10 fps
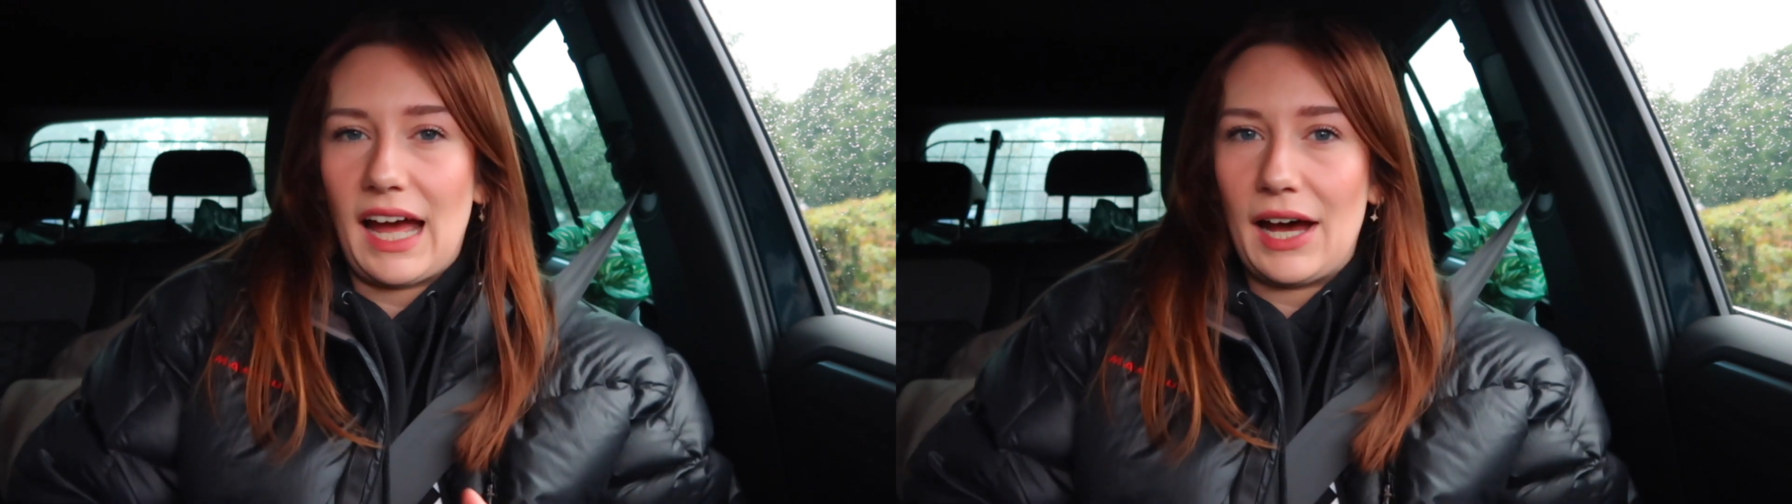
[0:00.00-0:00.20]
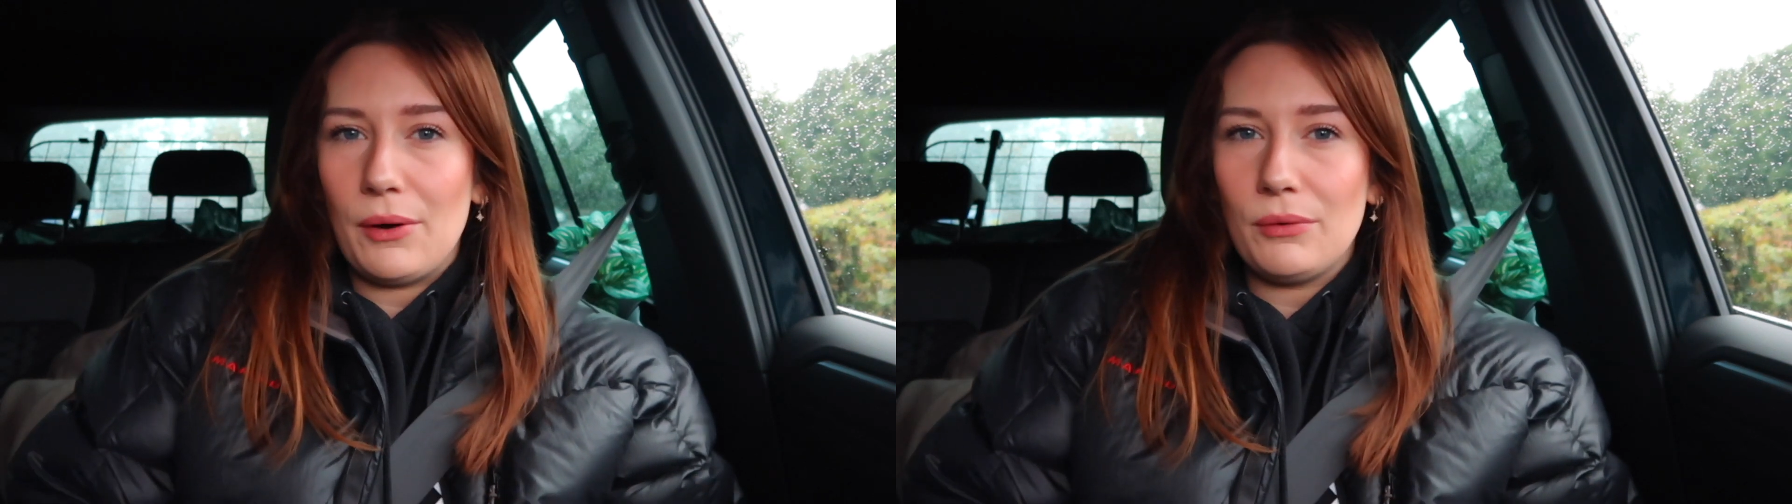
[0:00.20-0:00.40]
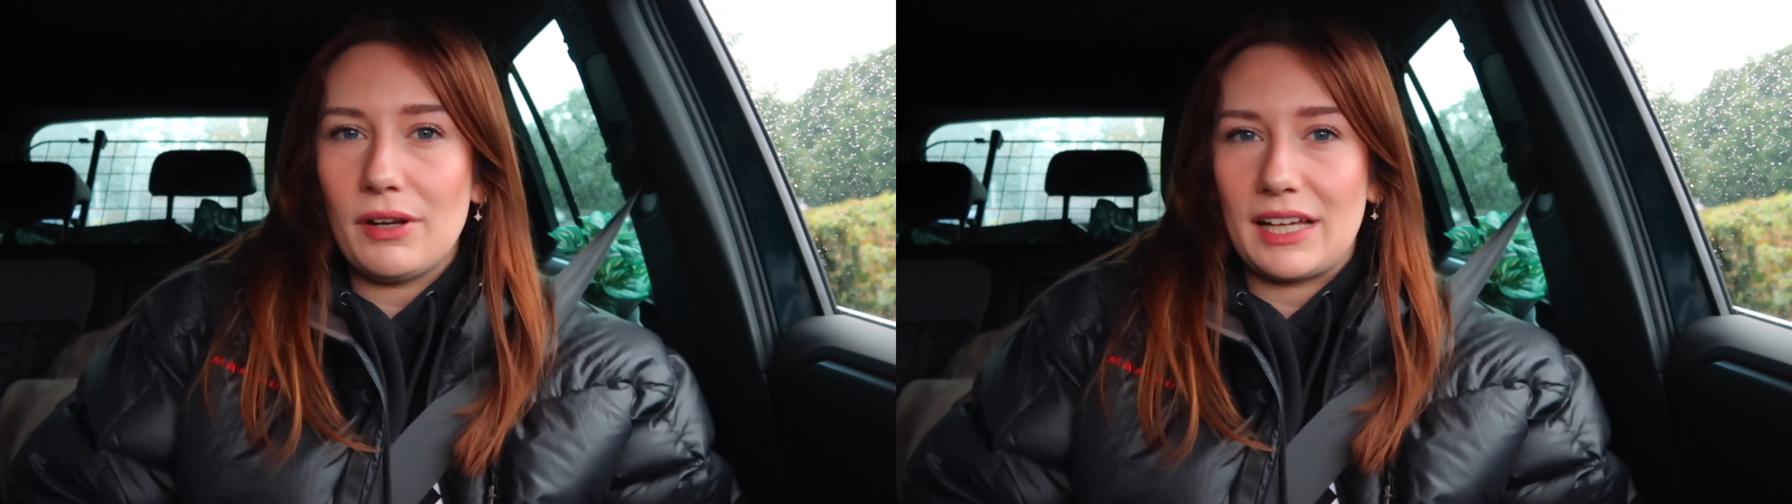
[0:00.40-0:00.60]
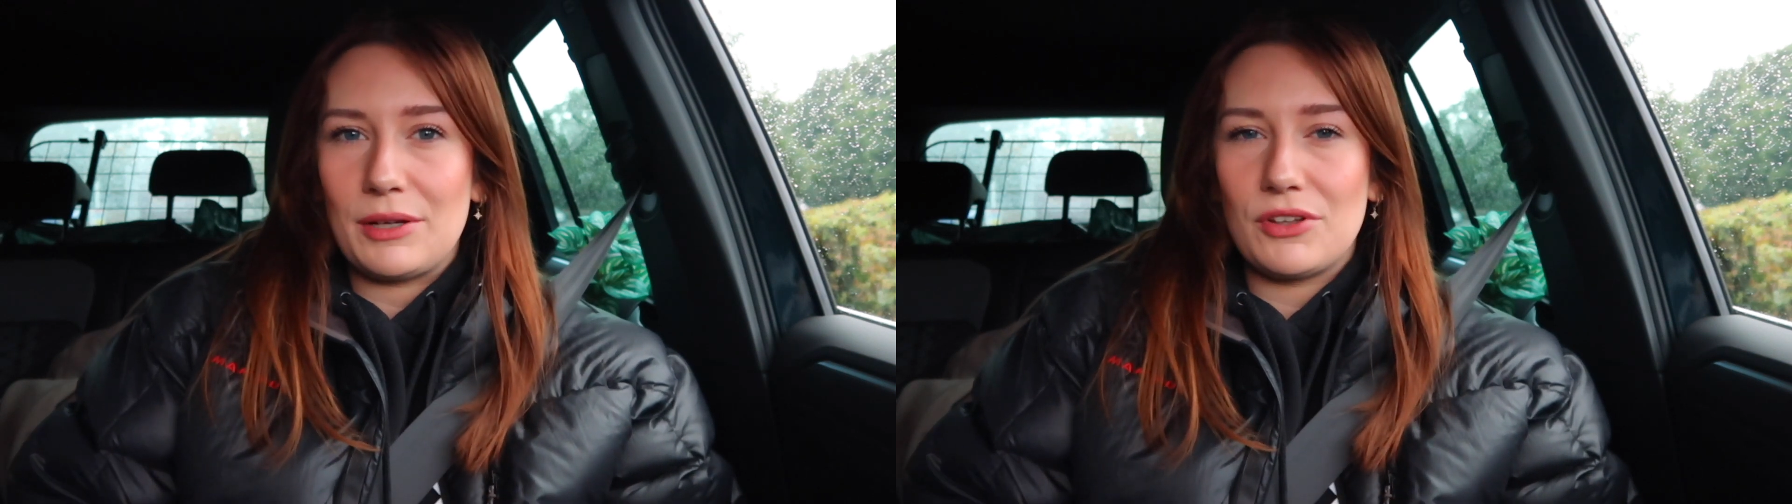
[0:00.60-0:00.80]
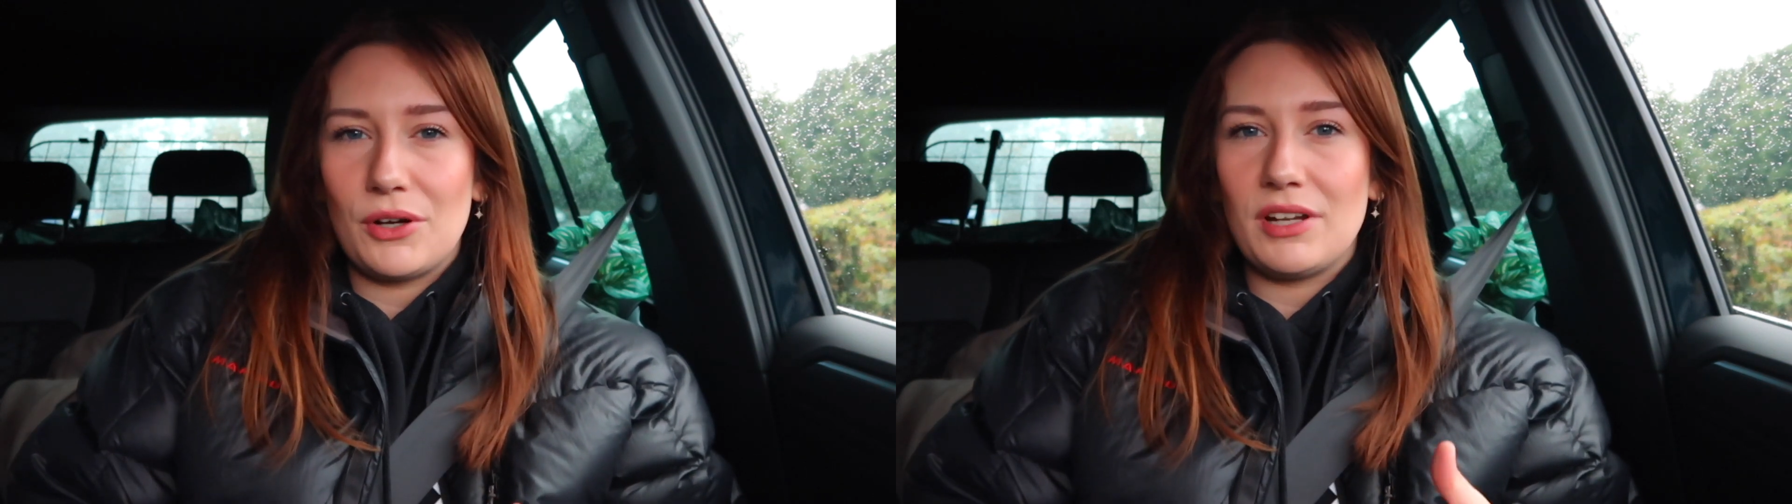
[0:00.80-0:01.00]
out, like
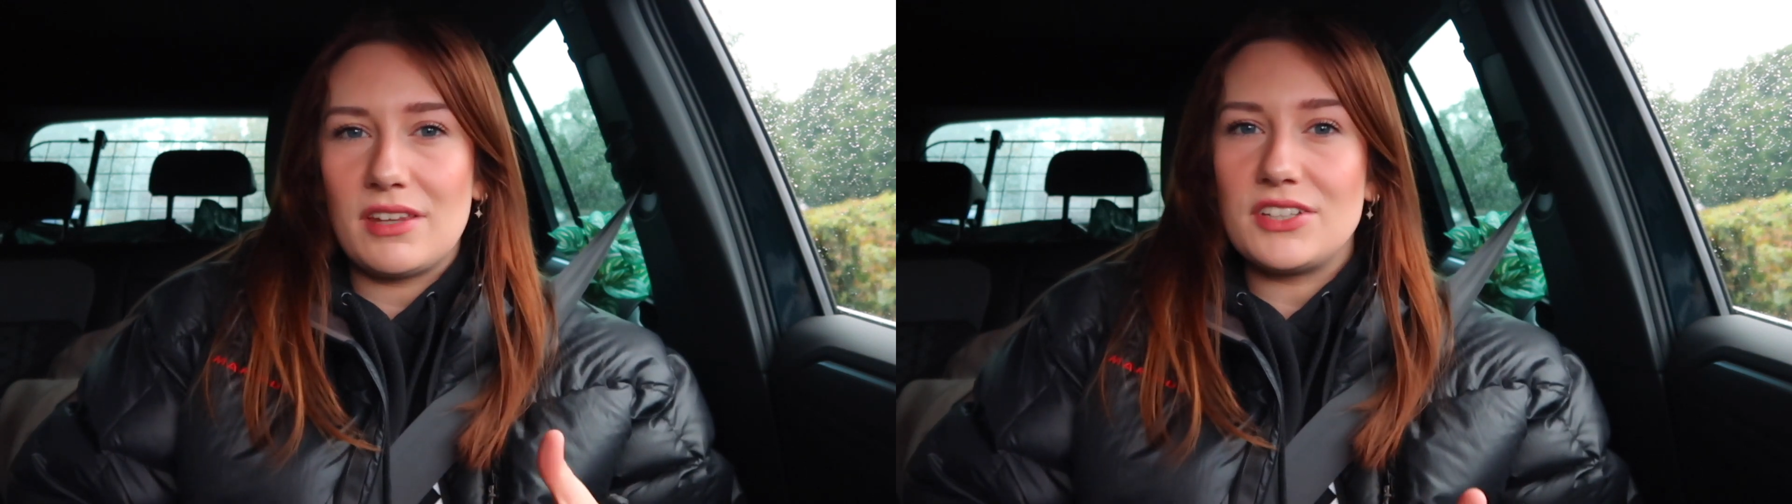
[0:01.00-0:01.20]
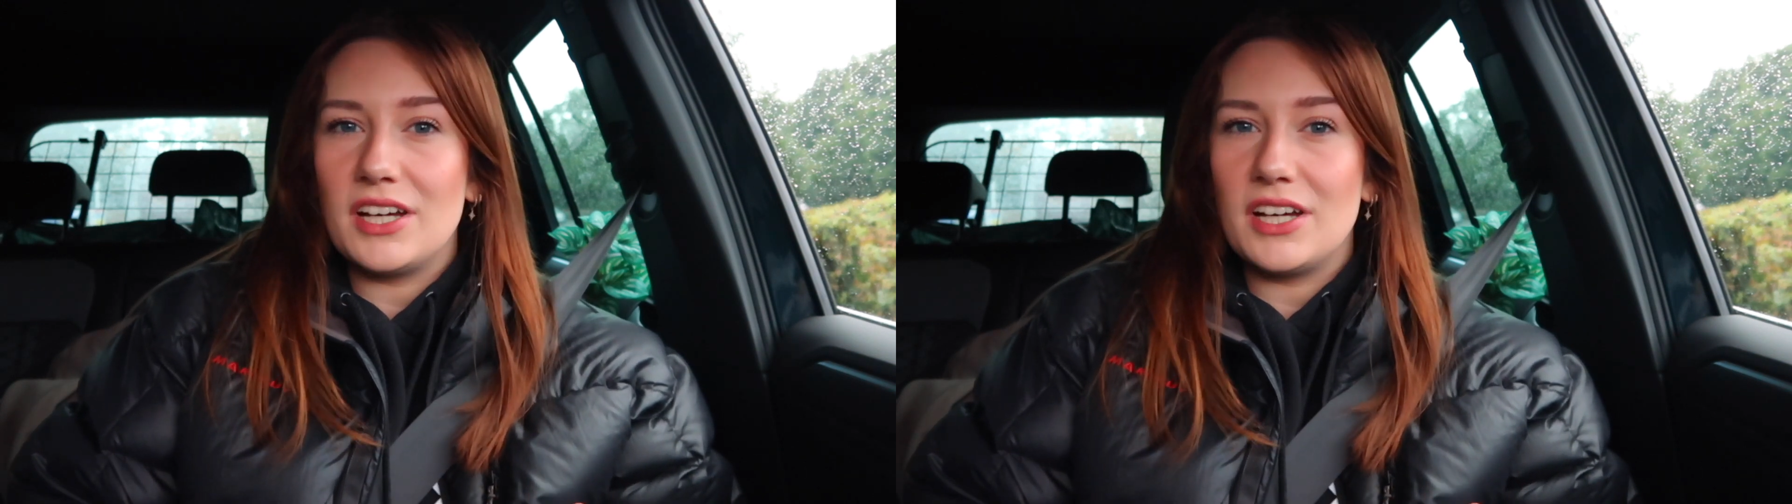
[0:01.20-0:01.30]
it was only the